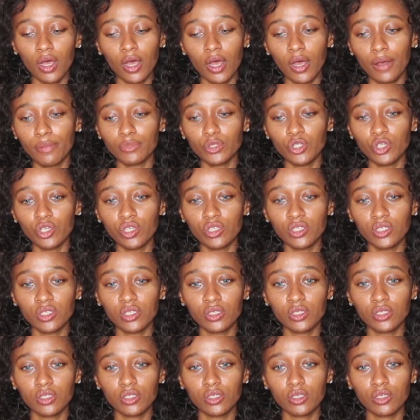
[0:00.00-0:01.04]
I'm
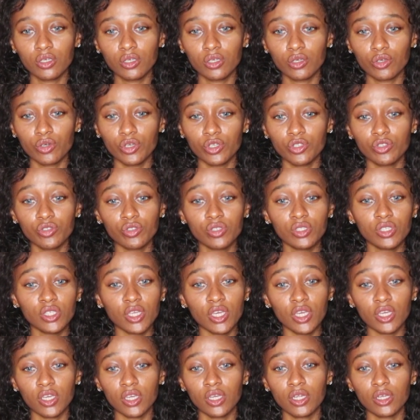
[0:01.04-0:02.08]
just going to
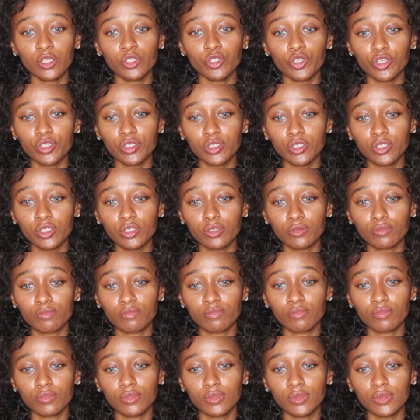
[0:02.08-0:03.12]
say, just
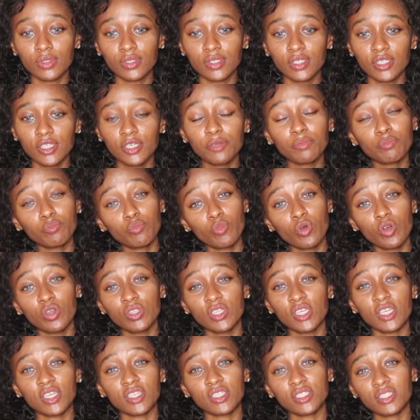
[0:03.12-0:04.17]
keep
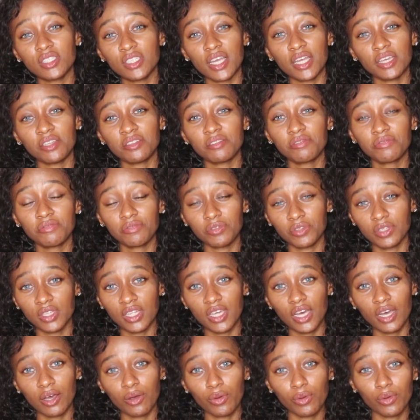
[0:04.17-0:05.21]
money aside for
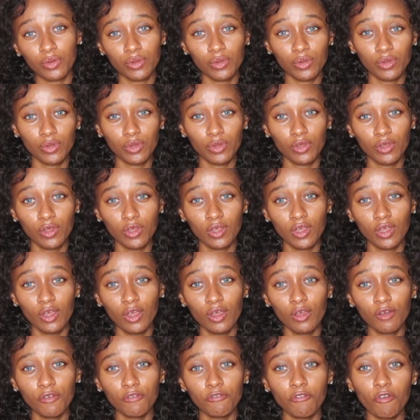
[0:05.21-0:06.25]
now.
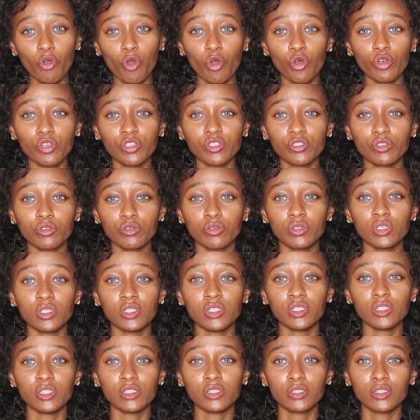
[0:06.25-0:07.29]
Focus
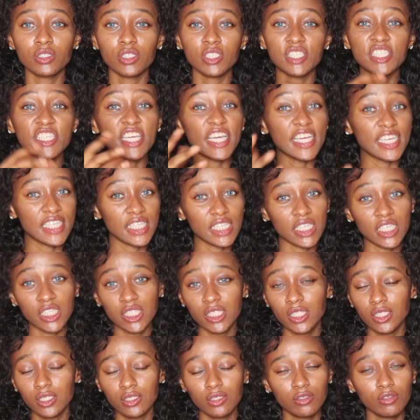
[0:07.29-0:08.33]
on
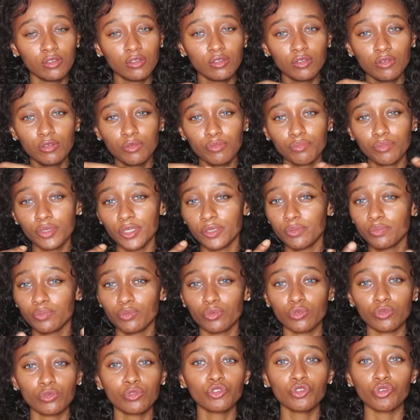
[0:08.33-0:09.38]
gaining
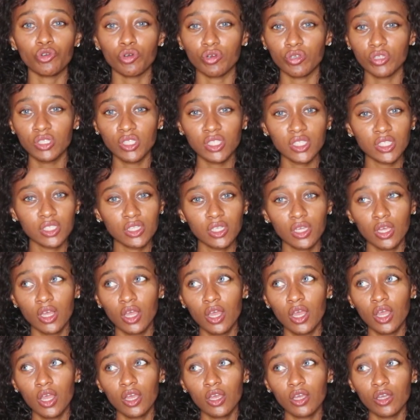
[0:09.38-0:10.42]
people trust.
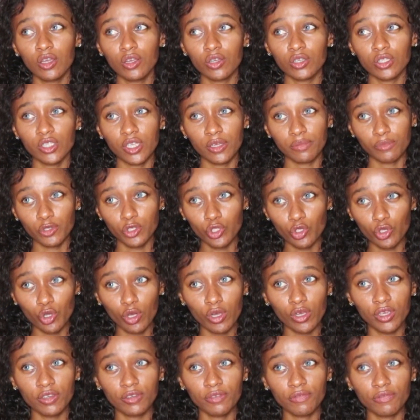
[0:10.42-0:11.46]
Because I'm
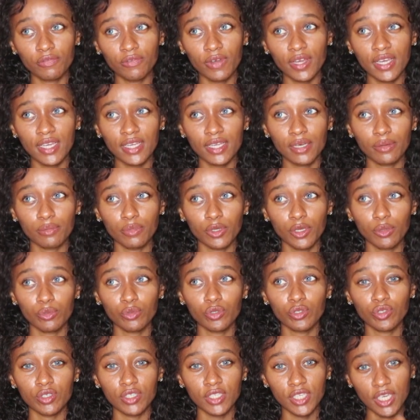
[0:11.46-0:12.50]
sure if I can be
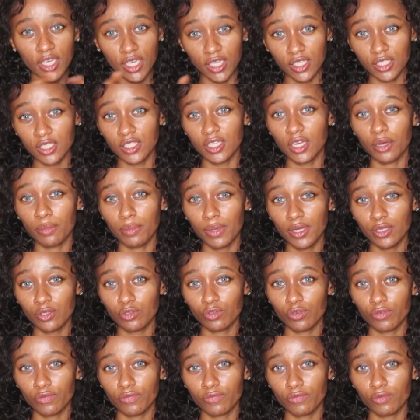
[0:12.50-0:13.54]
able to gain the amount
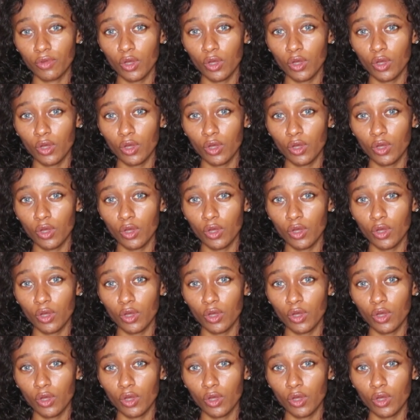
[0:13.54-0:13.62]
of